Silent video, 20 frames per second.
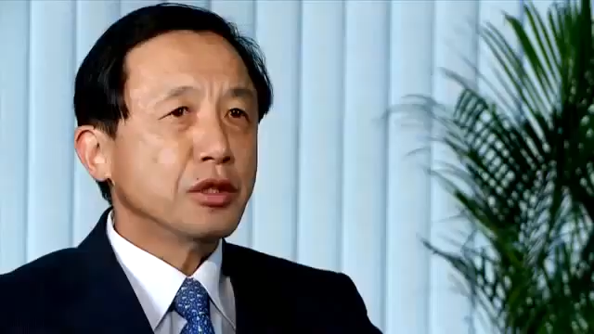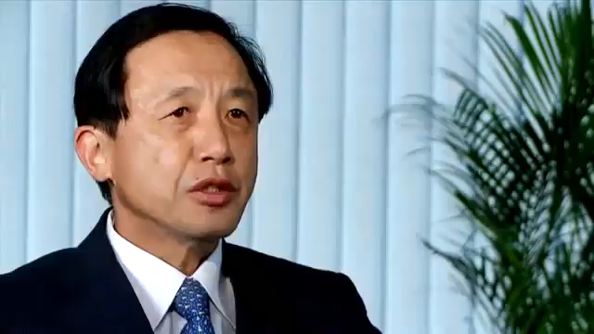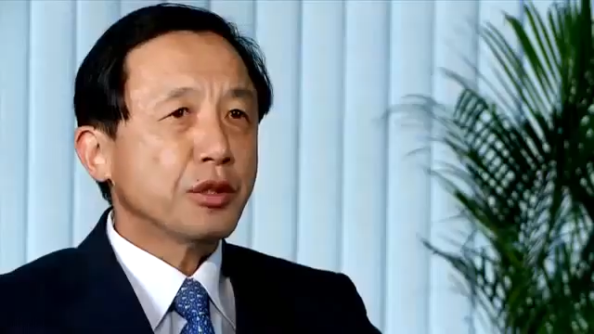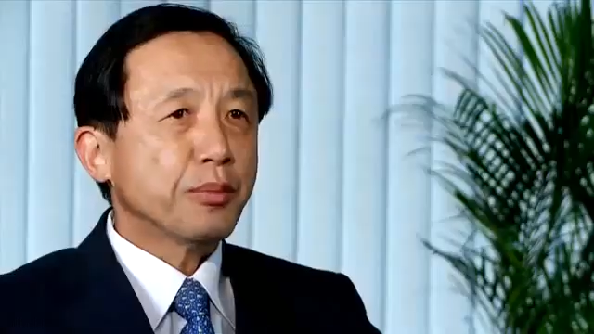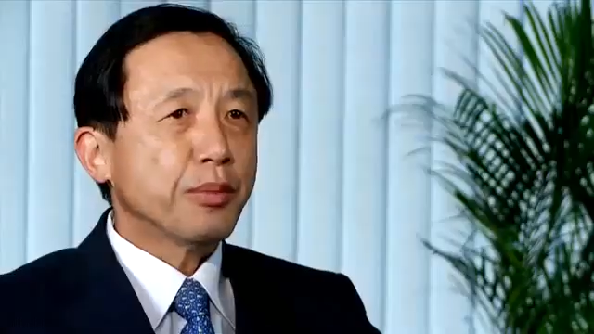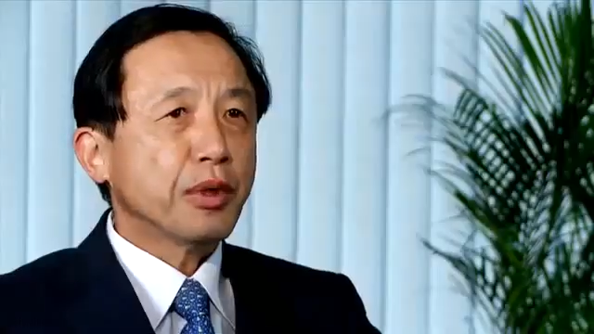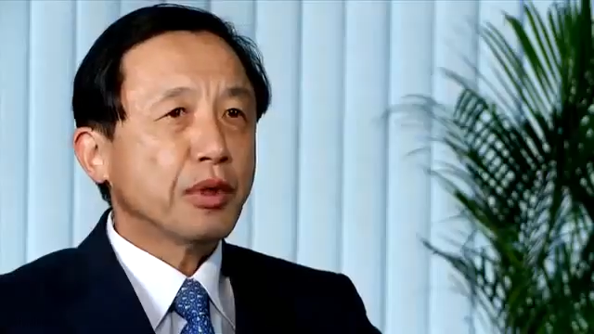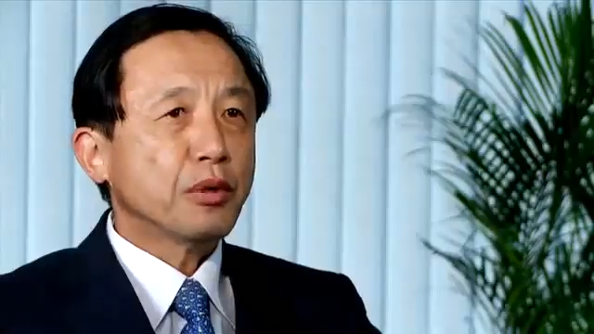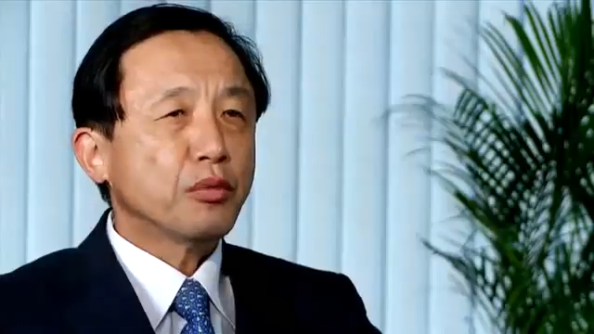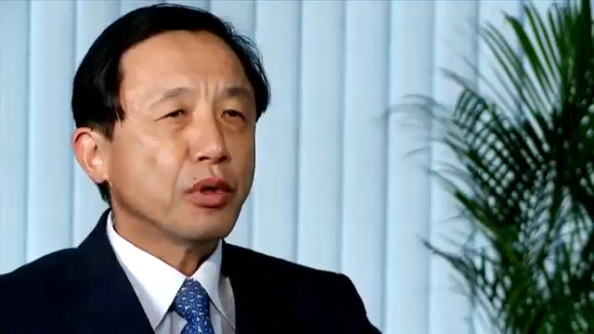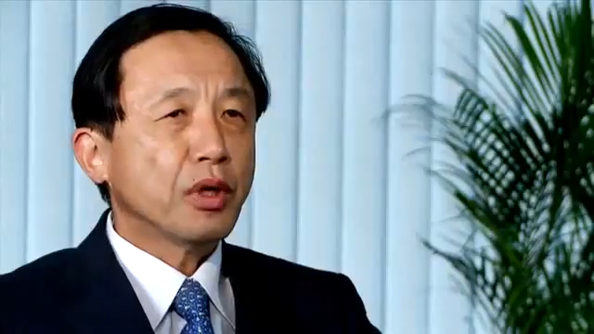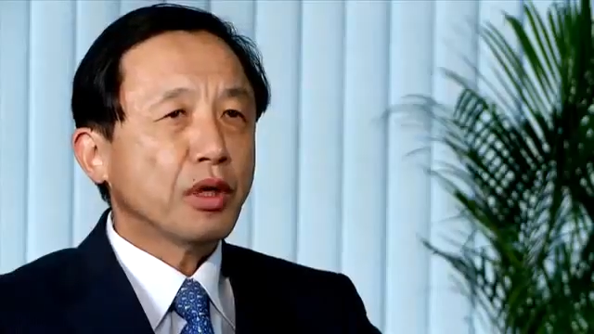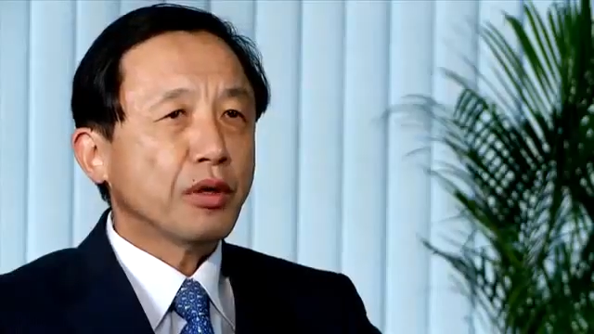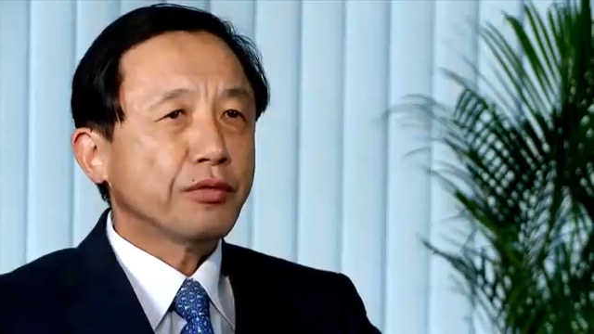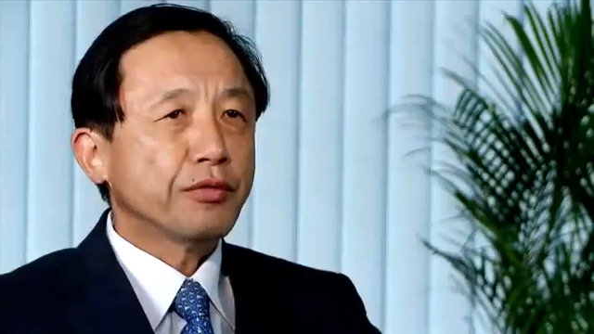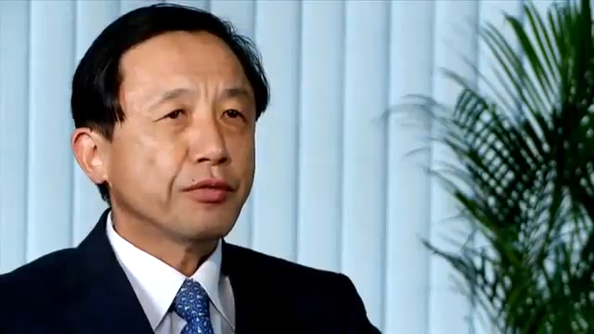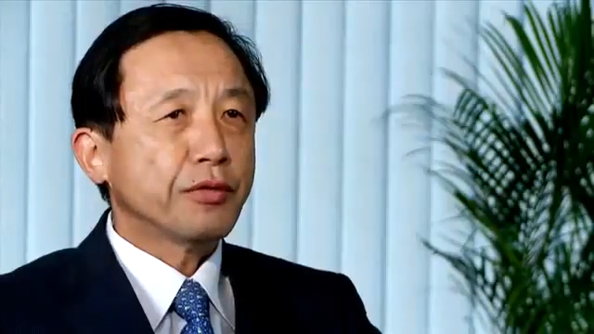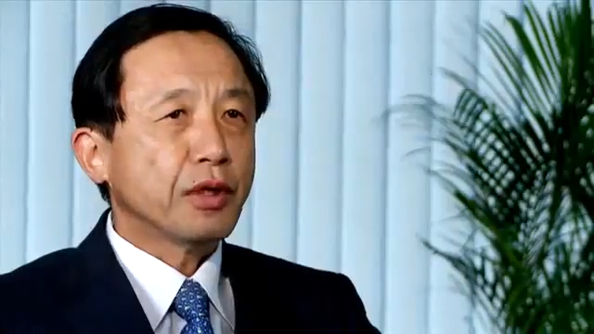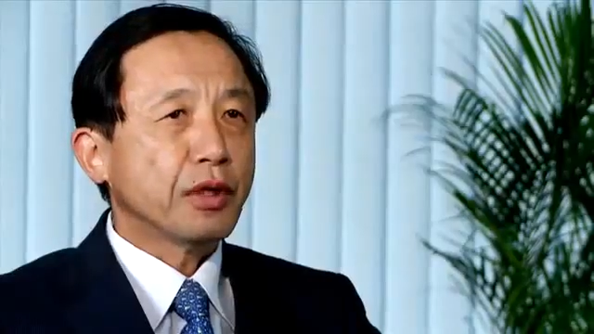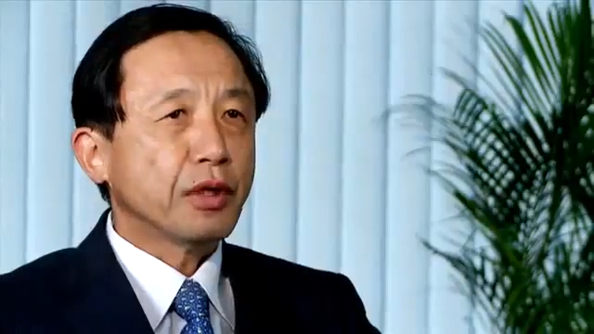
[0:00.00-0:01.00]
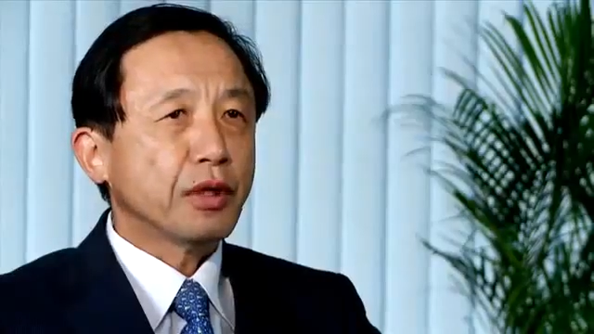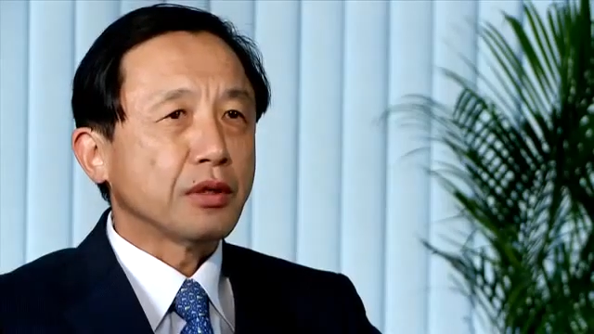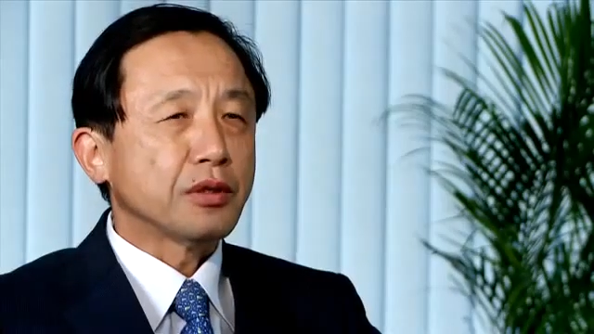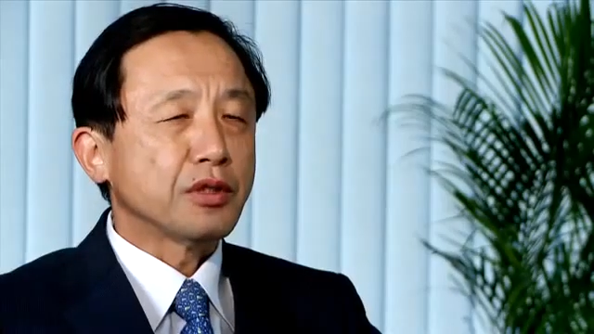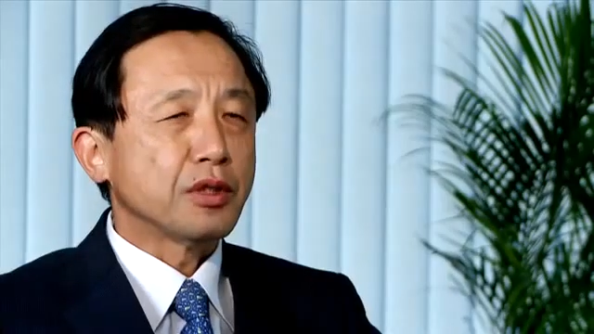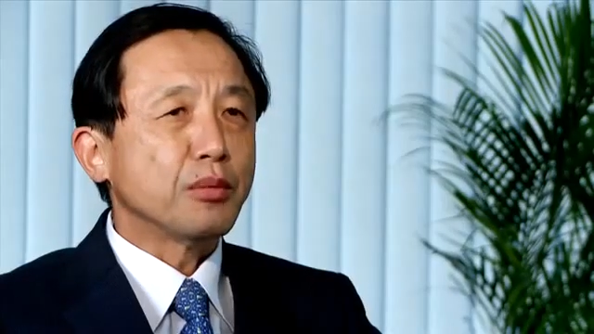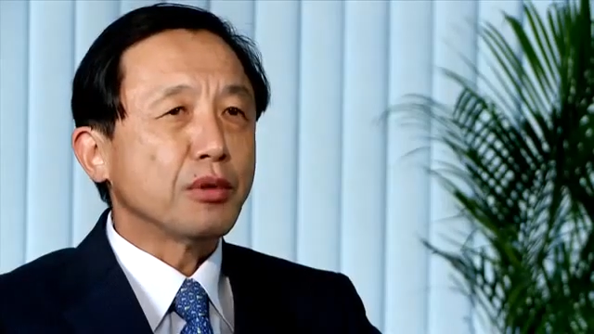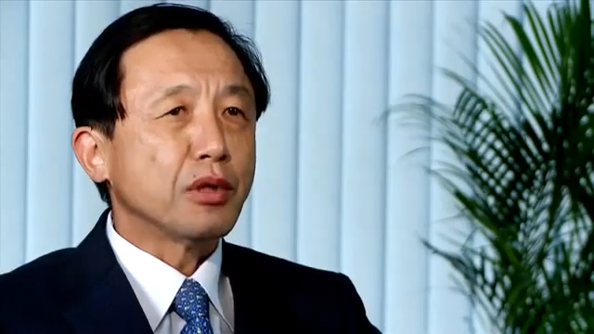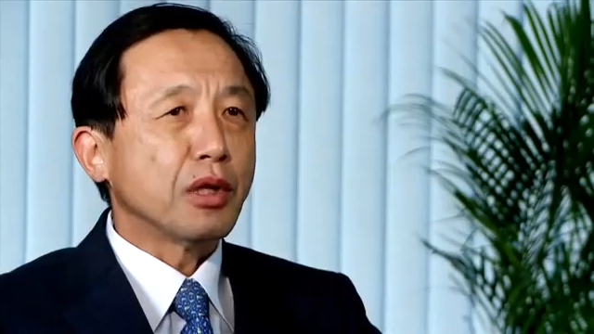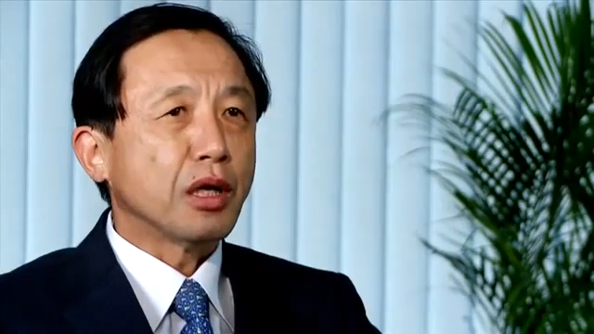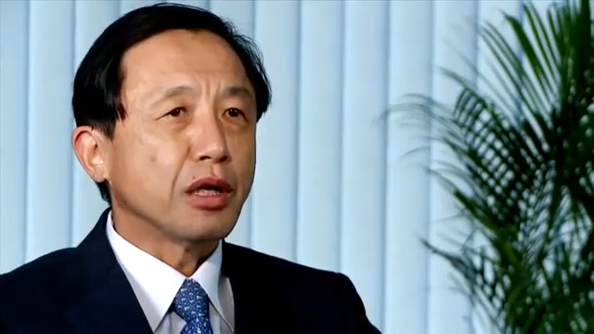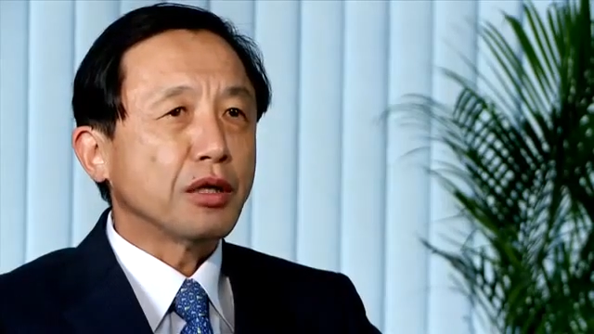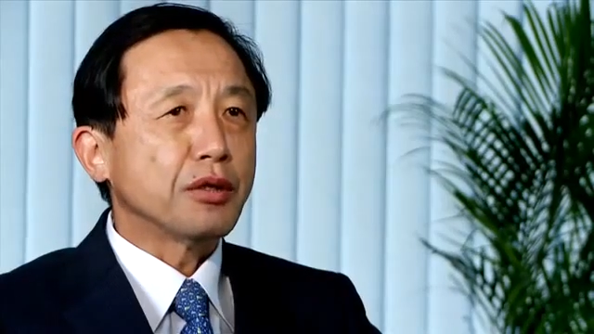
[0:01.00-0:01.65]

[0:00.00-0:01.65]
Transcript: In Japan, we have uh, similar